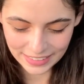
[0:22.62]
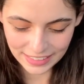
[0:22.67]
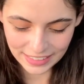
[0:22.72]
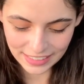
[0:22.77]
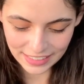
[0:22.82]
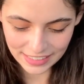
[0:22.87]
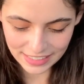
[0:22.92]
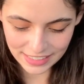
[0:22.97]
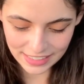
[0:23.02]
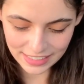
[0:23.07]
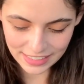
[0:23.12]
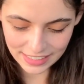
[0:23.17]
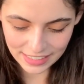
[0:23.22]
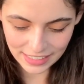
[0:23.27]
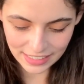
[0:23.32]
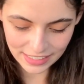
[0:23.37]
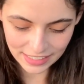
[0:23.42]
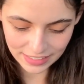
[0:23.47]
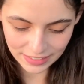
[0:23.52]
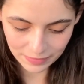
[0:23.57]
Let's
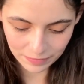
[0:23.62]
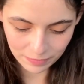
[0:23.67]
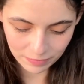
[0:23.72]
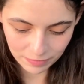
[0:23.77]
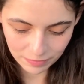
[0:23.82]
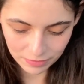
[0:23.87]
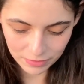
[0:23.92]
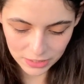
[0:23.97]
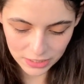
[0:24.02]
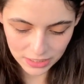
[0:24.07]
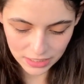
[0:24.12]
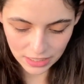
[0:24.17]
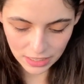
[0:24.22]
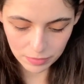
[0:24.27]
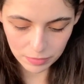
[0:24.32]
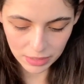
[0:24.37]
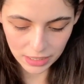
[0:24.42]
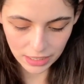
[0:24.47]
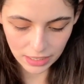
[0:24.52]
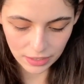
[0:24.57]
see what's
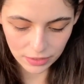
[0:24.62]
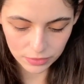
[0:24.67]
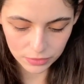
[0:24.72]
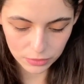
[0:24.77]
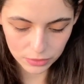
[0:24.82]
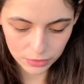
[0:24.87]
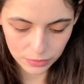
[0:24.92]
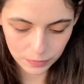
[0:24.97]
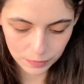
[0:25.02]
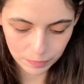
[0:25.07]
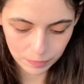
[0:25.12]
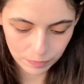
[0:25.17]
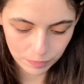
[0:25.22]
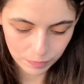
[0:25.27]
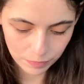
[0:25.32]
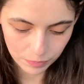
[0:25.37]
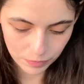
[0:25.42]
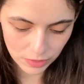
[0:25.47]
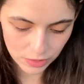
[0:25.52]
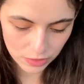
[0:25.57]
coming out.
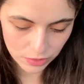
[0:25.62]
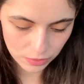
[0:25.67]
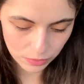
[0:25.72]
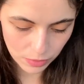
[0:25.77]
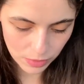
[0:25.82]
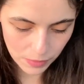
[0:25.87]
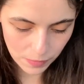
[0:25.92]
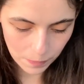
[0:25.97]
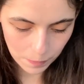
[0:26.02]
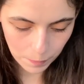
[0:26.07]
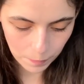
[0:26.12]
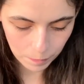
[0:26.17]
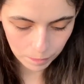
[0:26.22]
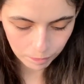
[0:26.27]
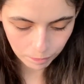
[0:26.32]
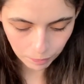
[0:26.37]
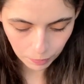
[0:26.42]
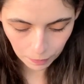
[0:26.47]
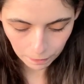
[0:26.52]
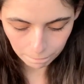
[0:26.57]
This one,
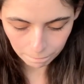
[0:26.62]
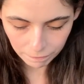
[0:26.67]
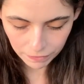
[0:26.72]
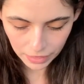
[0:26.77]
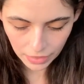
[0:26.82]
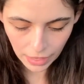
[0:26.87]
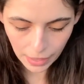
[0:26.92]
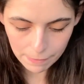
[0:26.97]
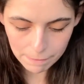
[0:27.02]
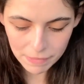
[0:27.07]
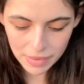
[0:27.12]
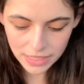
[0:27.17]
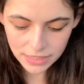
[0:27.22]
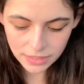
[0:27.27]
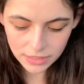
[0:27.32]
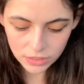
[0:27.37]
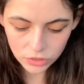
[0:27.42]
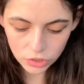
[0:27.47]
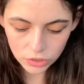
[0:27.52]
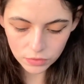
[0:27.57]
a
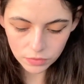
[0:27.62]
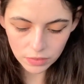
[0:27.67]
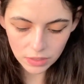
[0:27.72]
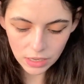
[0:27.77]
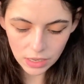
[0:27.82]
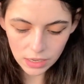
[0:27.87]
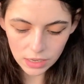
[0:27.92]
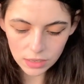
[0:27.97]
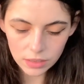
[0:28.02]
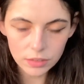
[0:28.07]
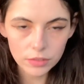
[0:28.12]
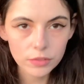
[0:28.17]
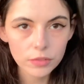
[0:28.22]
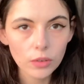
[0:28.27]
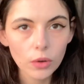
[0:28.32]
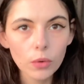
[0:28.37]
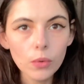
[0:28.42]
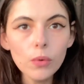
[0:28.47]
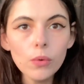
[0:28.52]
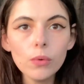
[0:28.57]
message of love.
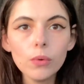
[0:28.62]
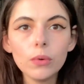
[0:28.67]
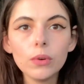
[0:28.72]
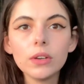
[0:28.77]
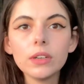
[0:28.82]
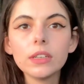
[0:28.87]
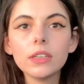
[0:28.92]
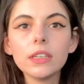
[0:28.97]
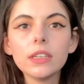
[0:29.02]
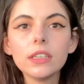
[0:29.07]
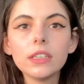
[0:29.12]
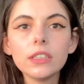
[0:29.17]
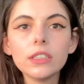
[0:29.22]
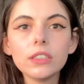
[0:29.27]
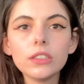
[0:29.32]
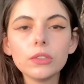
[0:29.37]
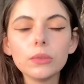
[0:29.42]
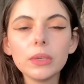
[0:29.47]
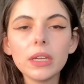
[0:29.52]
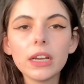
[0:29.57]
Oh,
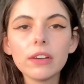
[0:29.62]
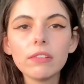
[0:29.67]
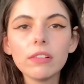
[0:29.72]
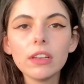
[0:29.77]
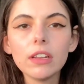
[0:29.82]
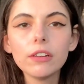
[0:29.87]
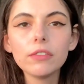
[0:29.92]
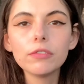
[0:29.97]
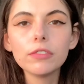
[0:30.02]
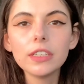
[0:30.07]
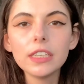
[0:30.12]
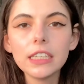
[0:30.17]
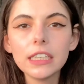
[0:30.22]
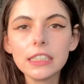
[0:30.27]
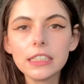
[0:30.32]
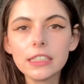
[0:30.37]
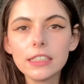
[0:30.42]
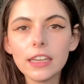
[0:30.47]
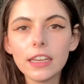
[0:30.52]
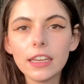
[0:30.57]
do we have a love reading
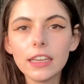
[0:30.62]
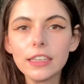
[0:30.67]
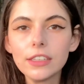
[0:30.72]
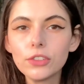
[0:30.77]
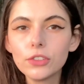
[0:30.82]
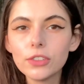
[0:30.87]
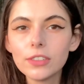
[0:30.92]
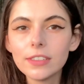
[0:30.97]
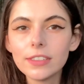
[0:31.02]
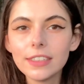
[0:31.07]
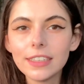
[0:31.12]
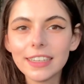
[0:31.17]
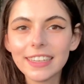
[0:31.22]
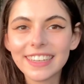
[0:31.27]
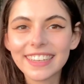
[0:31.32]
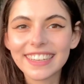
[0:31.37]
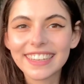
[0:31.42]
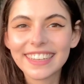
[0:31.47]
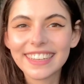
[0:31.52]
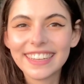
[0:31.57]
today? Interesting.